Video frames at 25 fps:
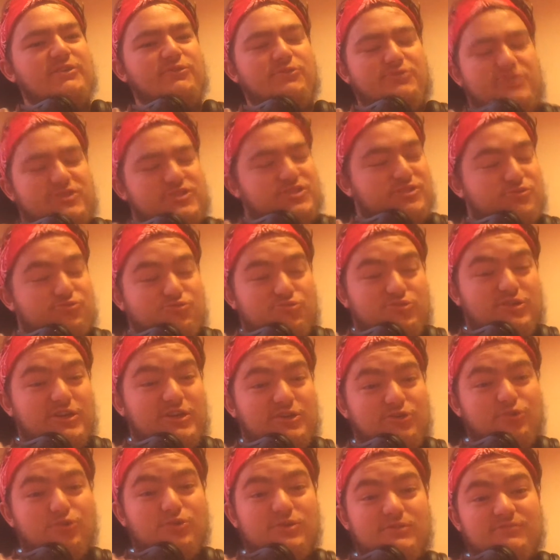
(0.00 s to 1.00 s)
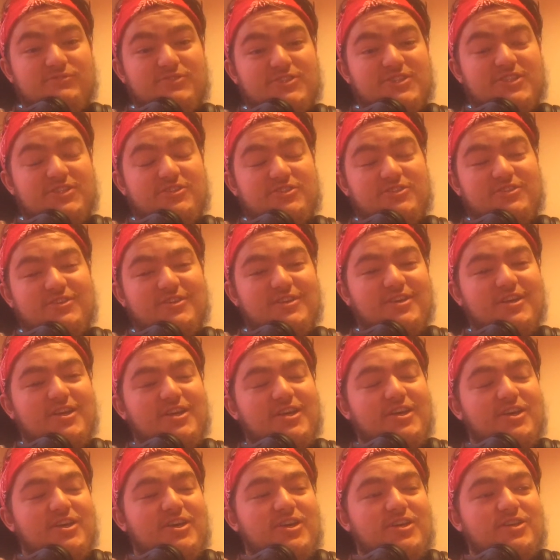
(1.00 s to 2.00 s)
it was just a really cool conversation
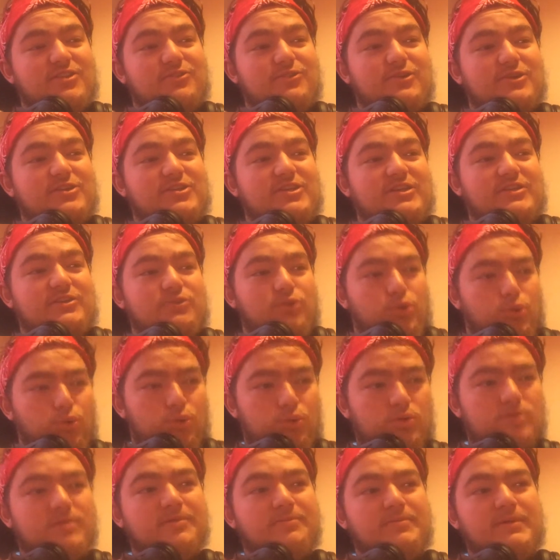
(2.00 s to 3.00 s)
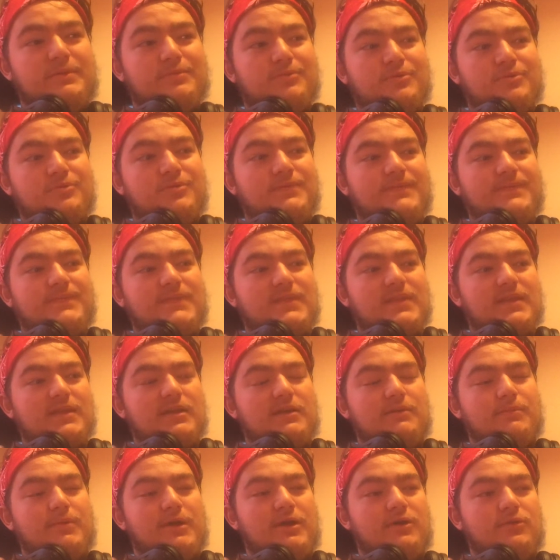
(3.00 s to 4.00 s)
to actually talk to people
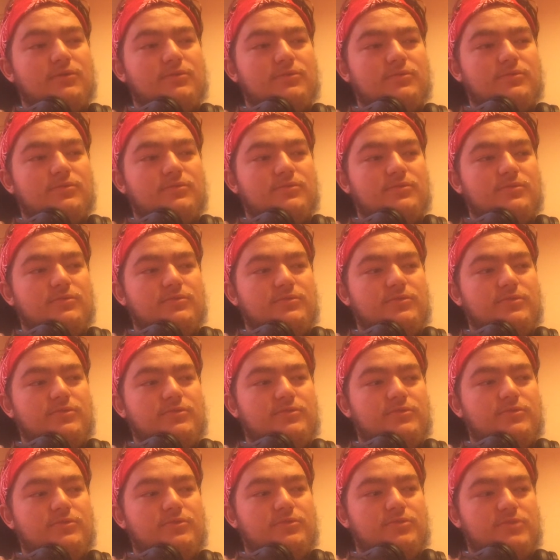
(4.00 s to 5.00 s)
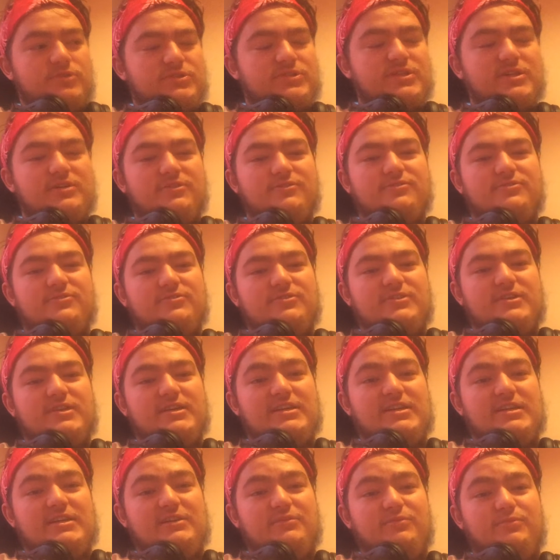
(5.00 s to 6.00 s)
about yourself
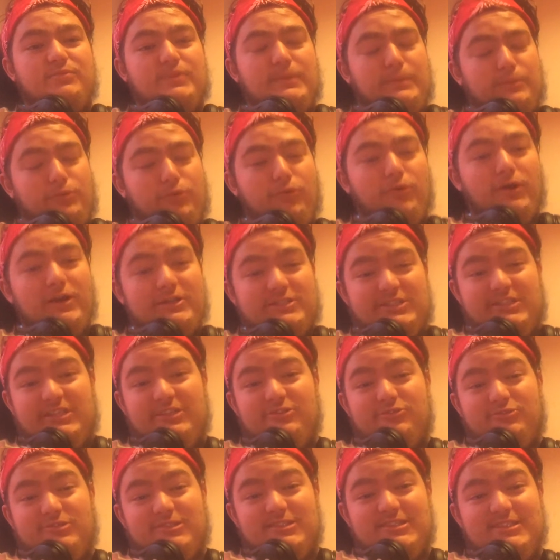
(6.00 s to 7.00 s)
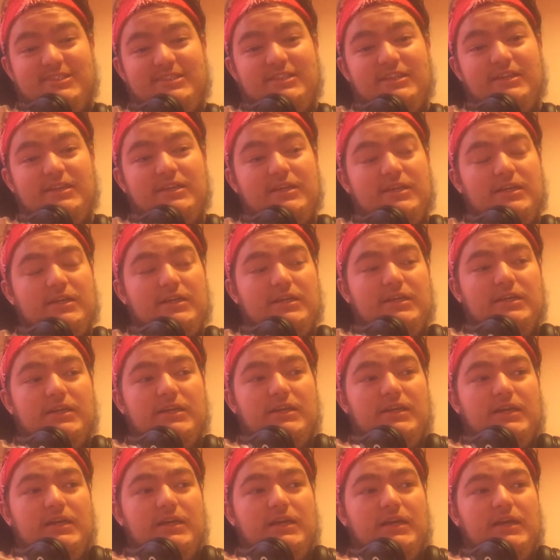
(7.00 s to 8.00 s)
and people who are actually interested.
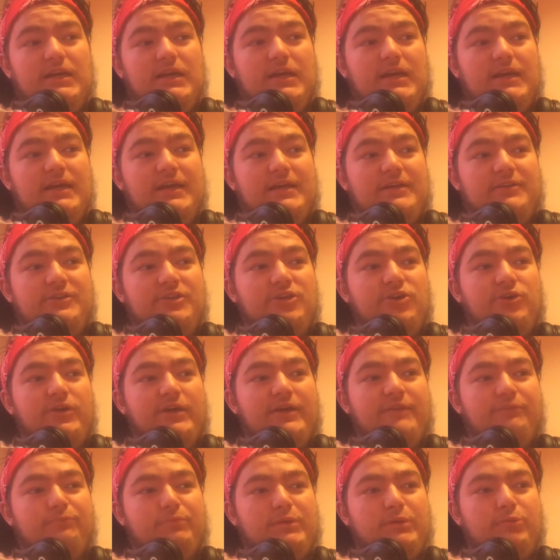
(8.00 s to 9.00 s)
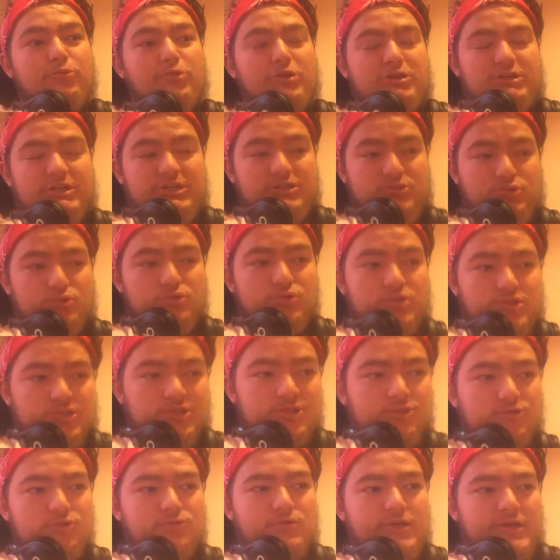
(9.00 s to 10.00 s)
And you know, have people actually talk
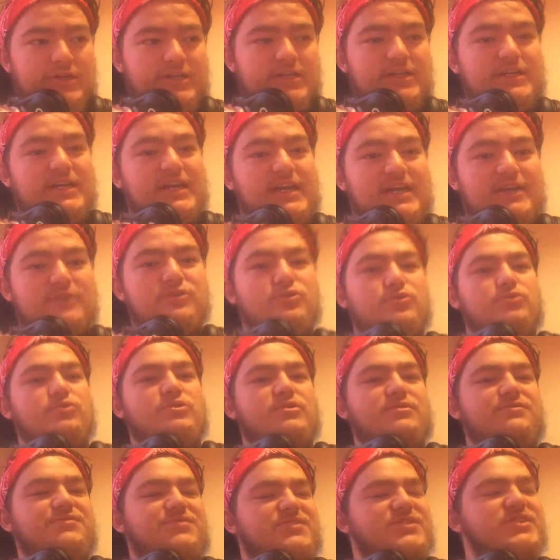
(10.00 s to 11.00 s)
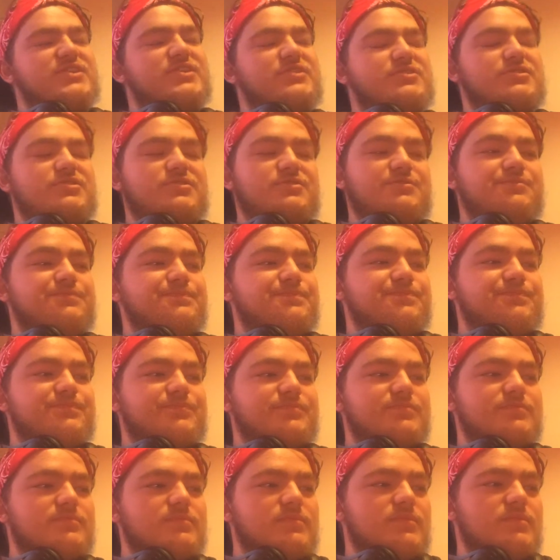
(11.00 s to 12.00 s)
to you like in an actual conversation.
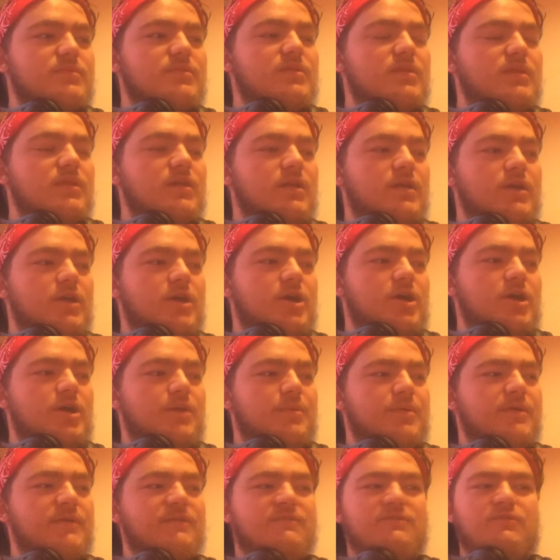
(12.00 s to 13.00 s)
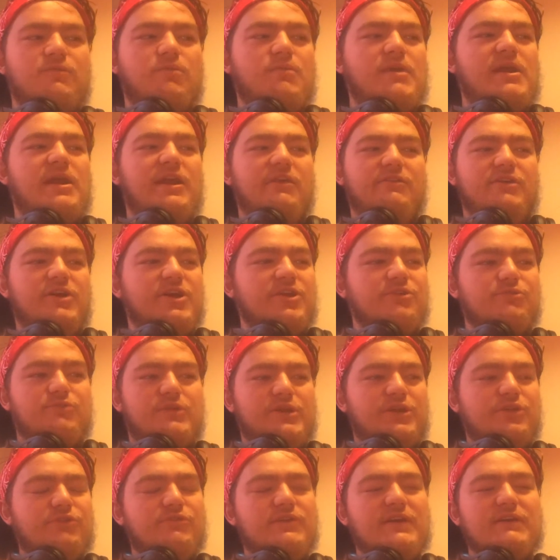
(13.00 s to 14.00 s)
Apart from Amelia, I don't
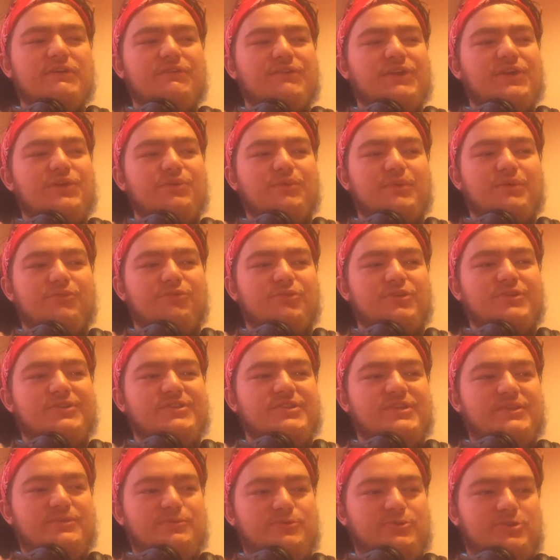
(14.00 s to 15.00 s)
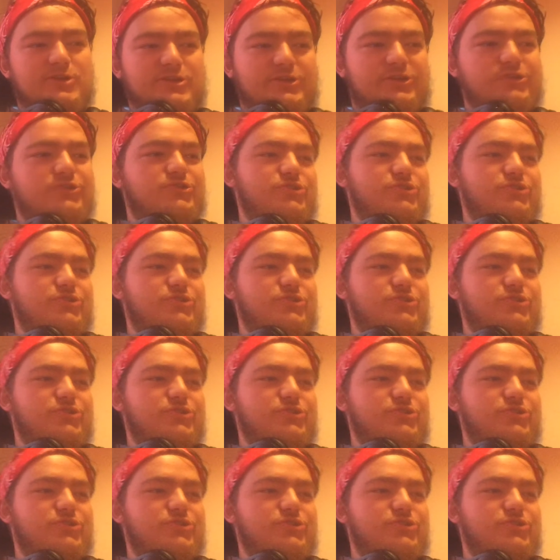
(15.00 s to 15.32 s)
really do that with any of my friends. It's more like